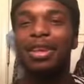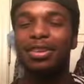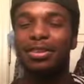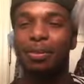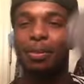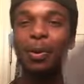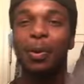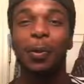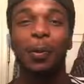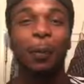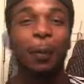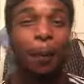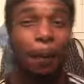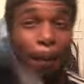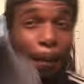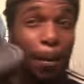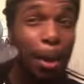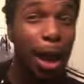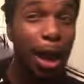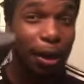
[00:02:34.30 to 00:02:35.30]
bro.
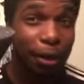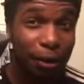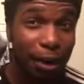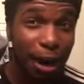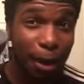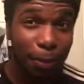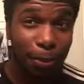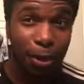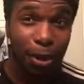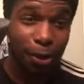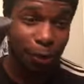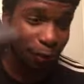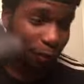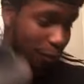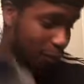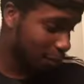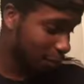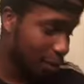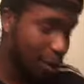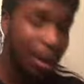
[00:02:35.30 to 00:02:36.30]
I grabbed this.
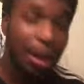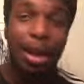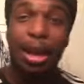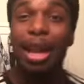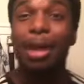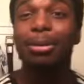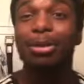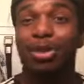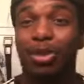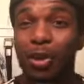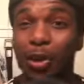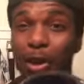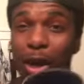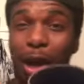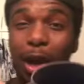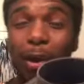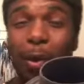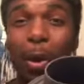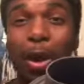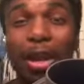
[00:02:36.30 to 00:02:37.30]
Let me show you a
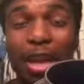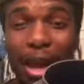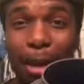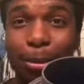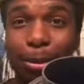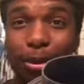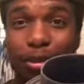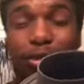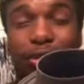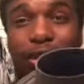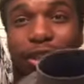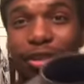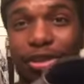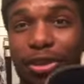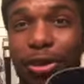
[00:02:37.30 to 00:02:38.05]
quick demonstration.